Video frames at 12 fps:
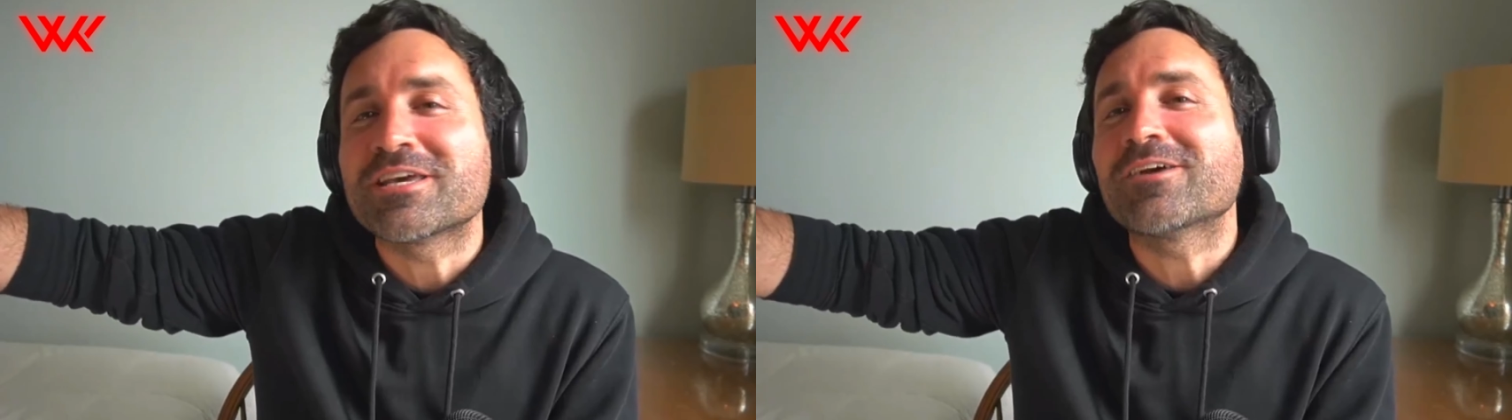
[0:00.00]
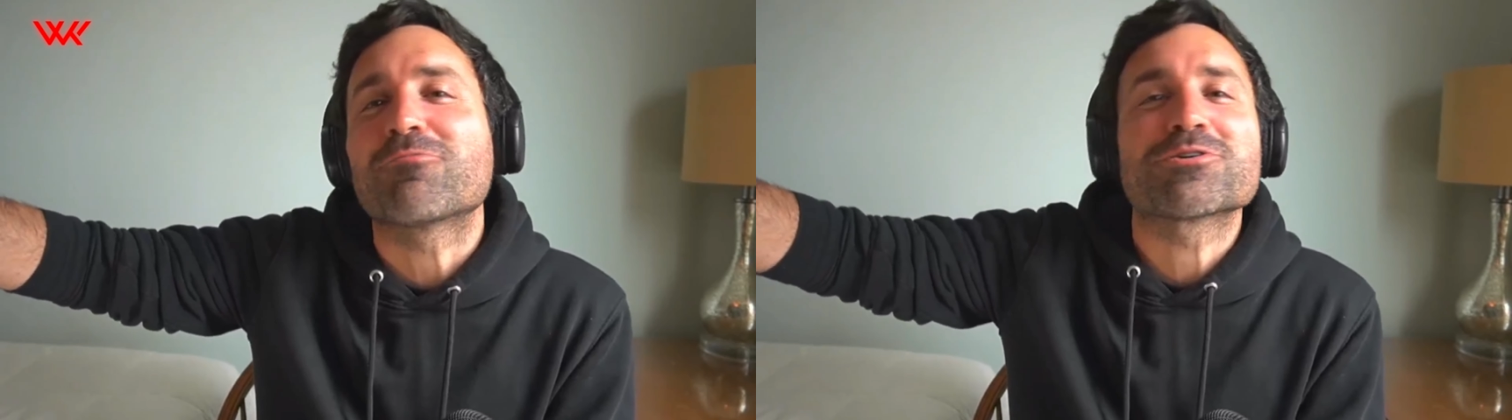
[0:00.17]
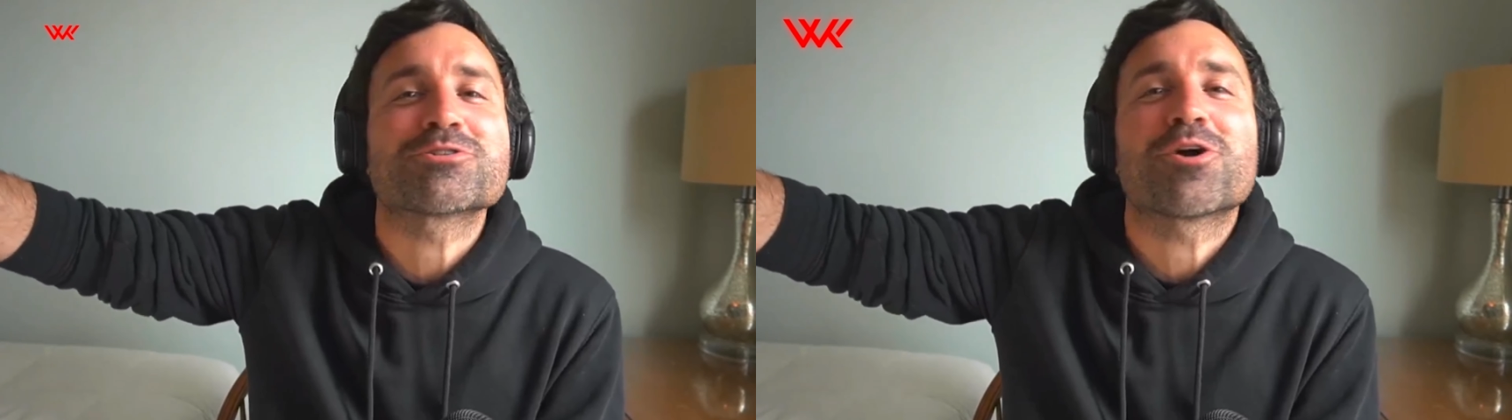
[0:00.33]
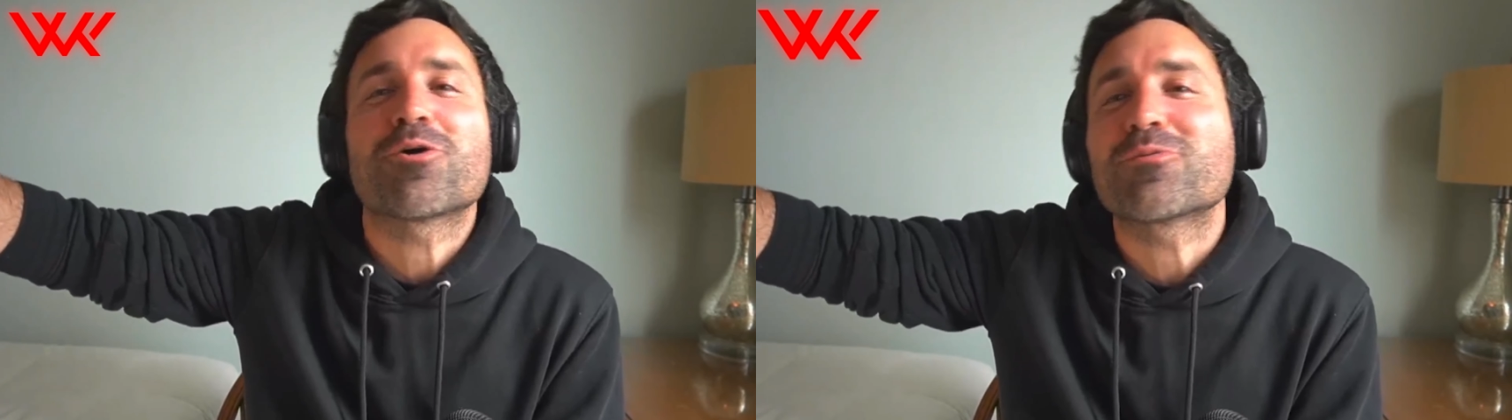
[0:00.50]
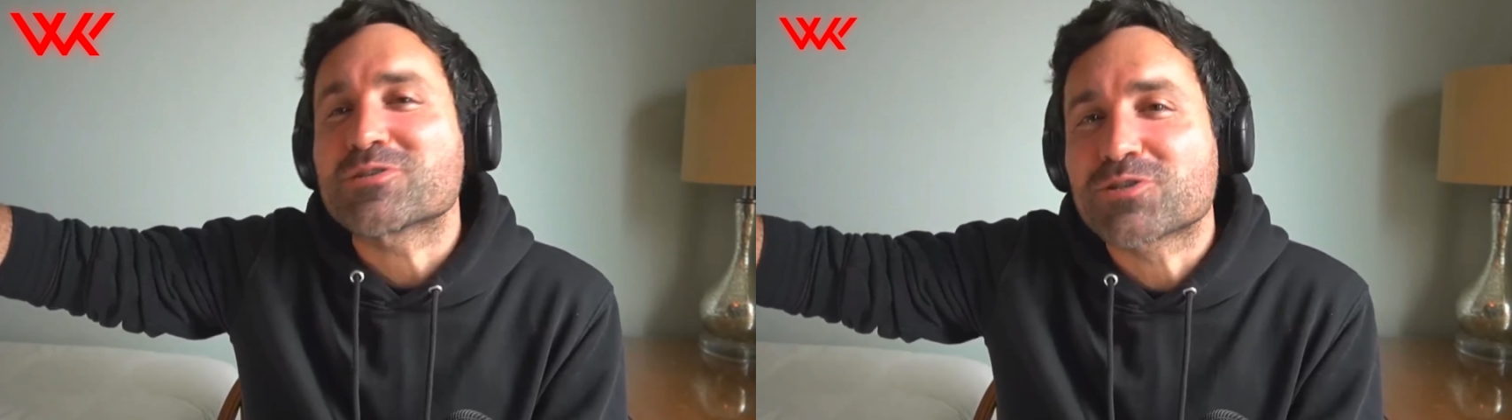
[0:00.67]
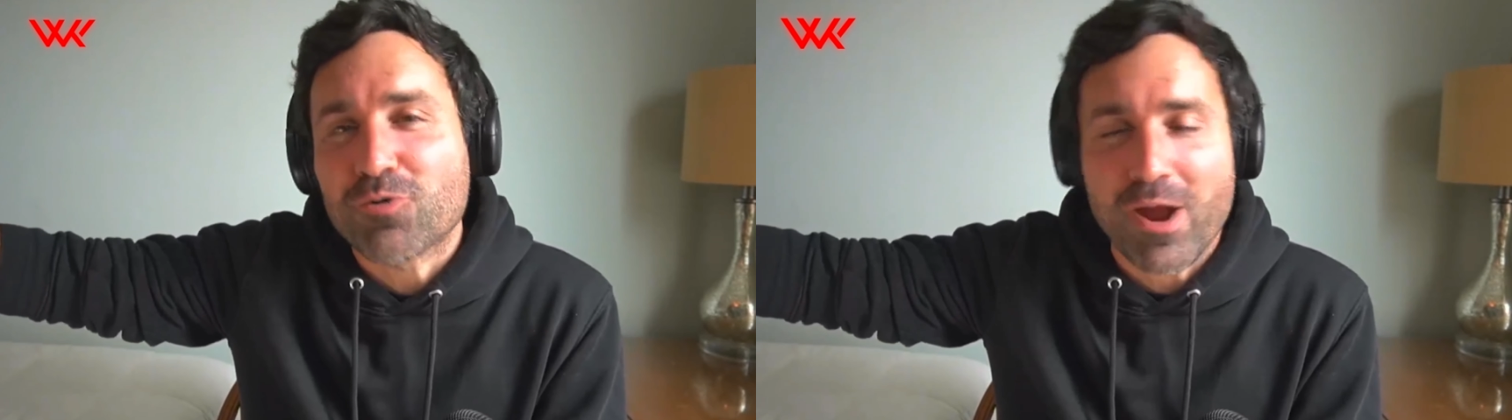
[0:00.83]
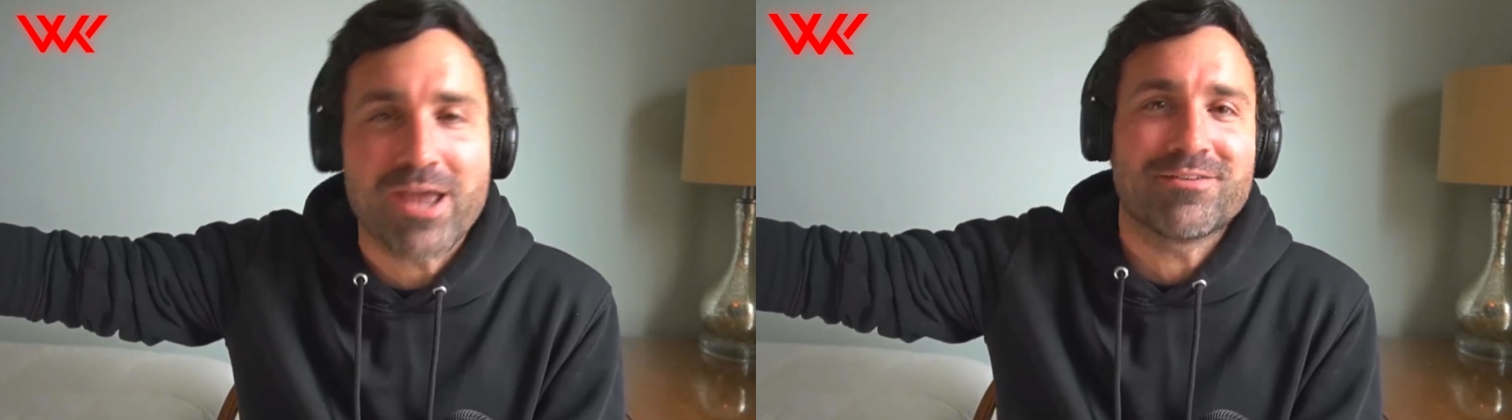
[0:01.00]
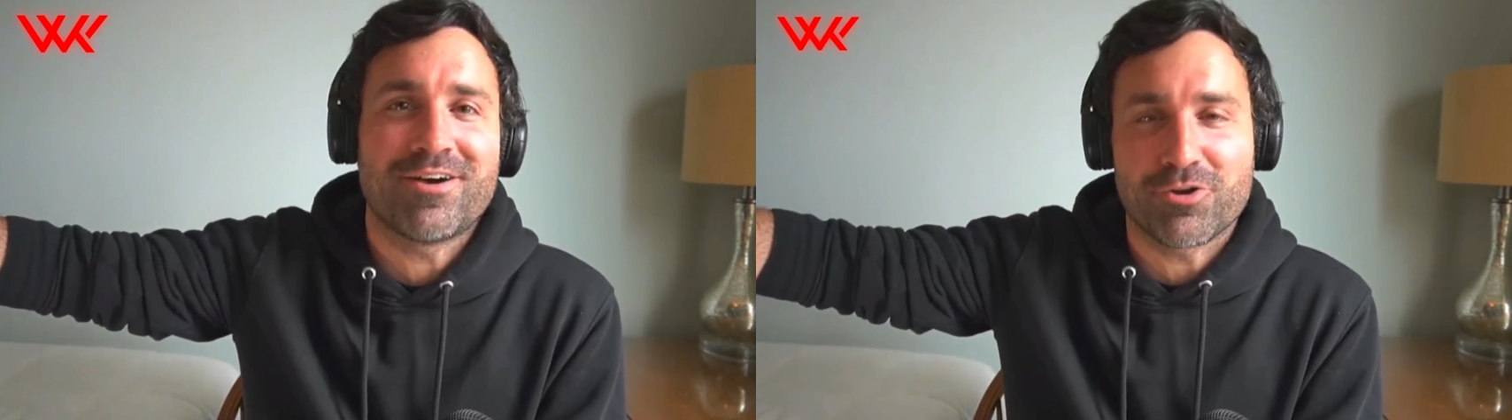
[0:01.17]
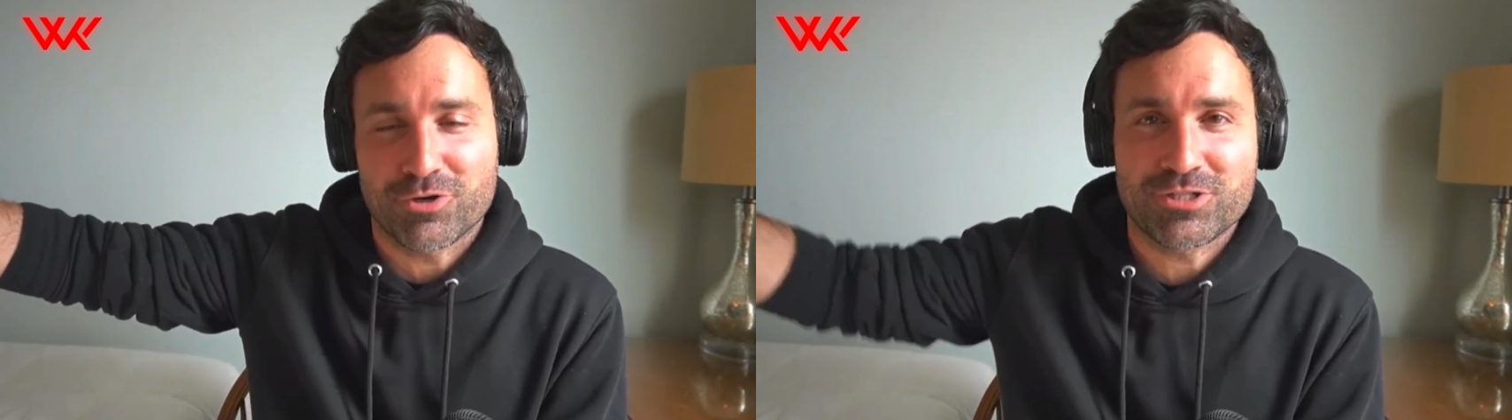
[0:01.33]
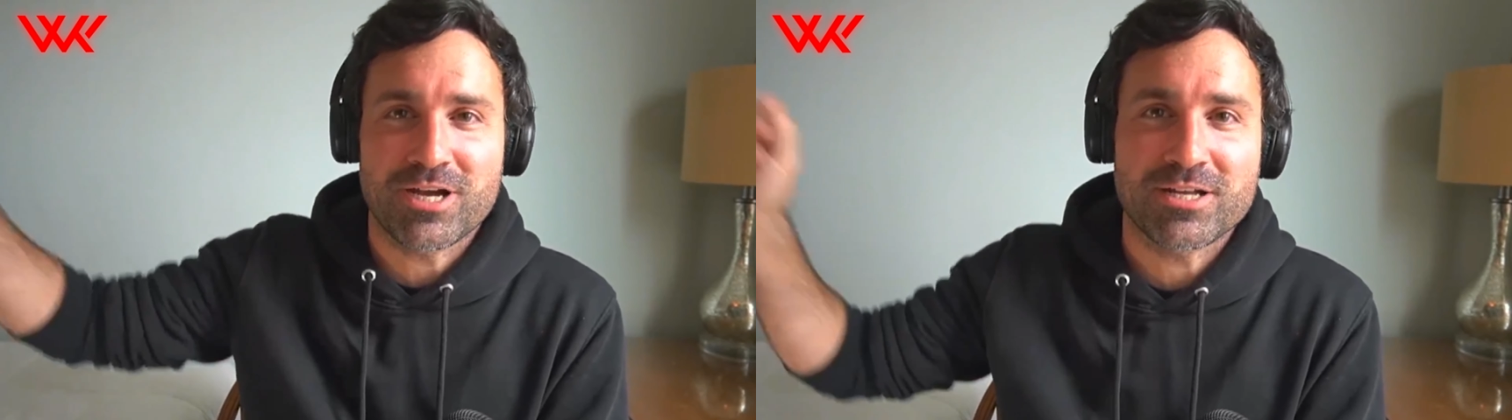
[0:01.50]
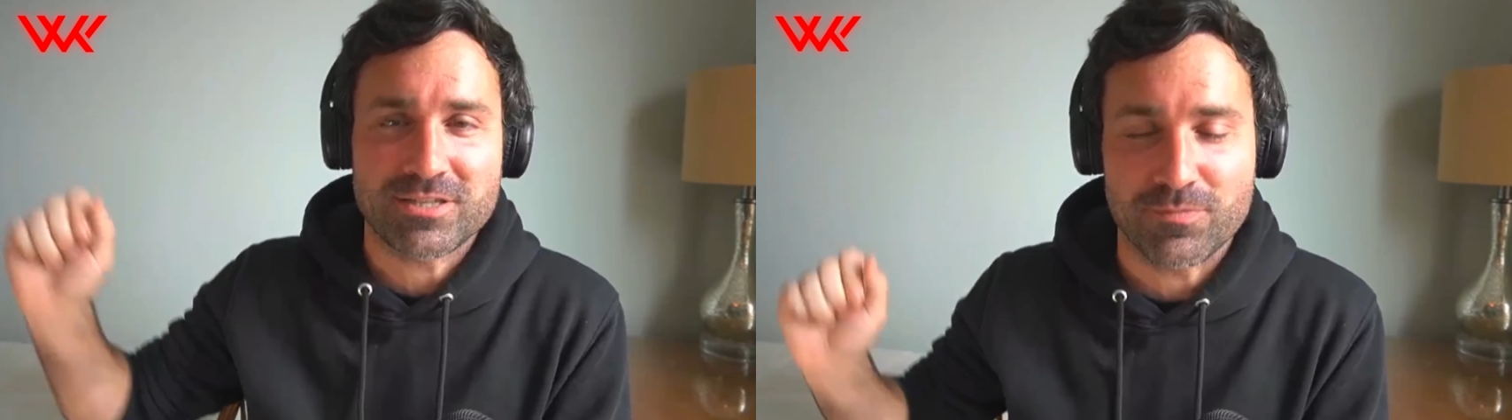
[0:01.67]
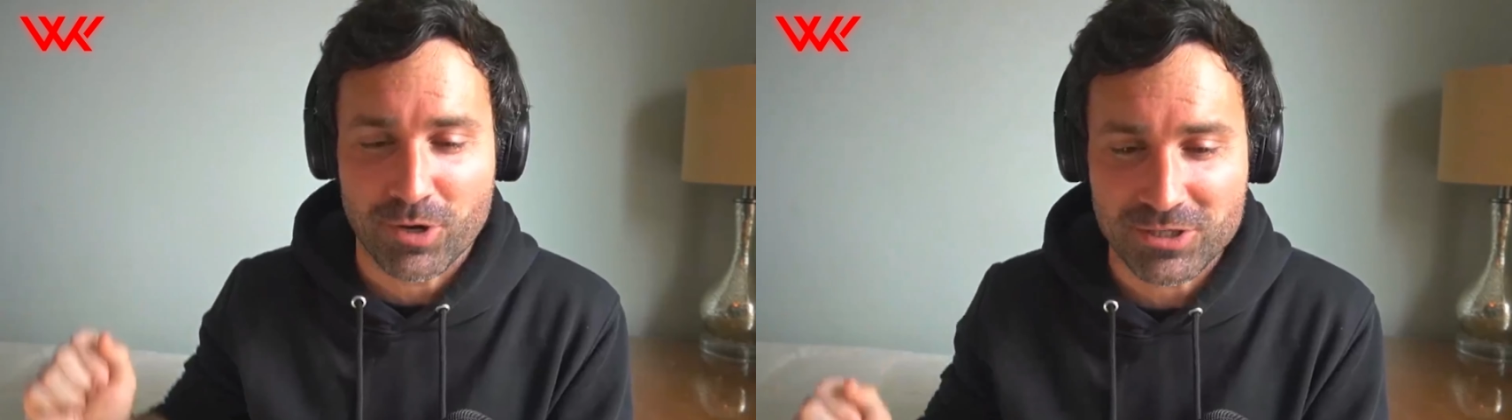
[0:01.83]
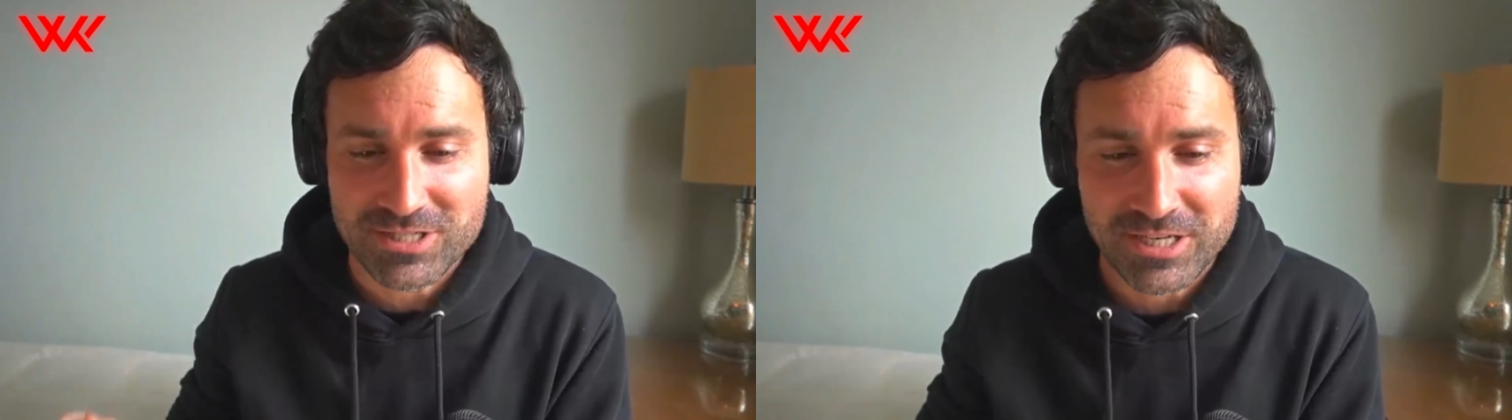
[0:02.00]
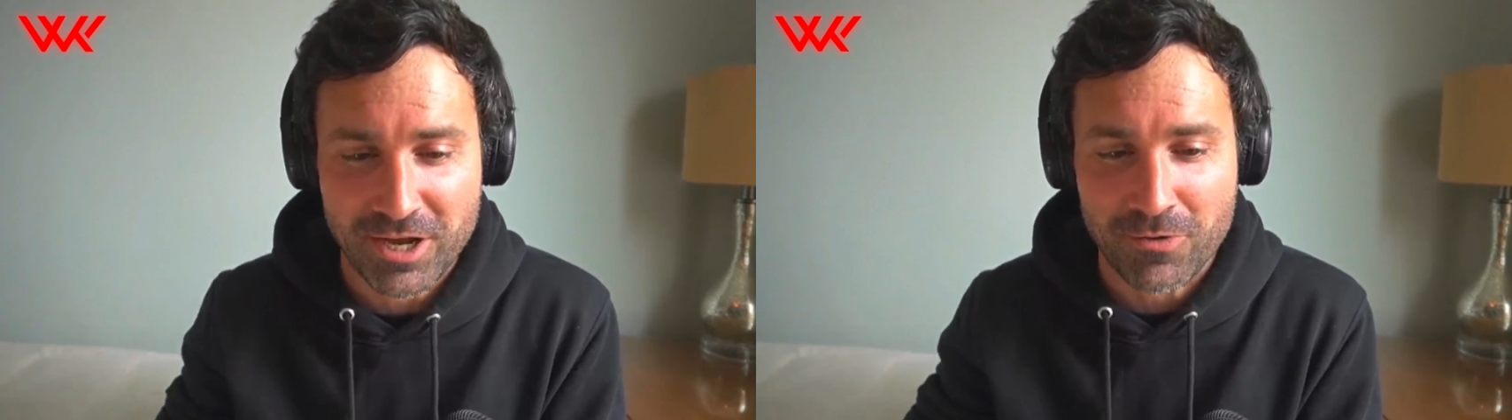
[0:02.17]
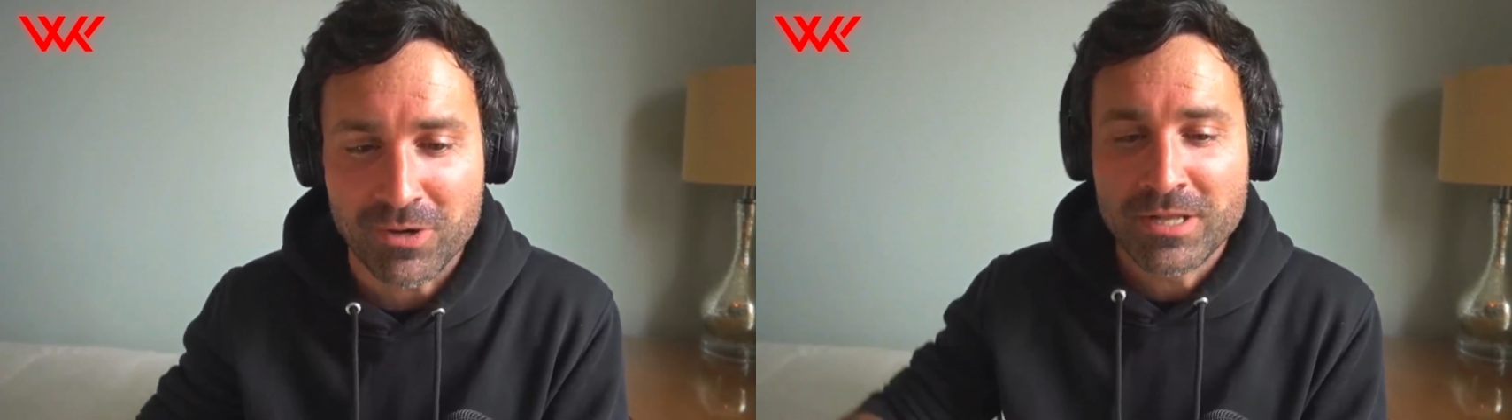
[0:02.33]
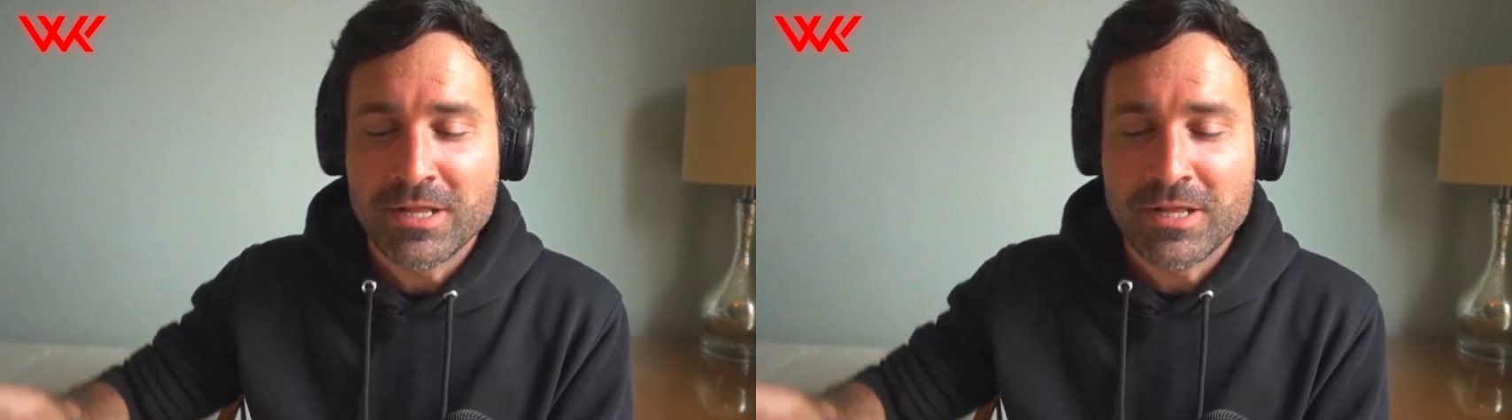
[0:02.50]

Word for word: It wasn't always great under Tata Martino,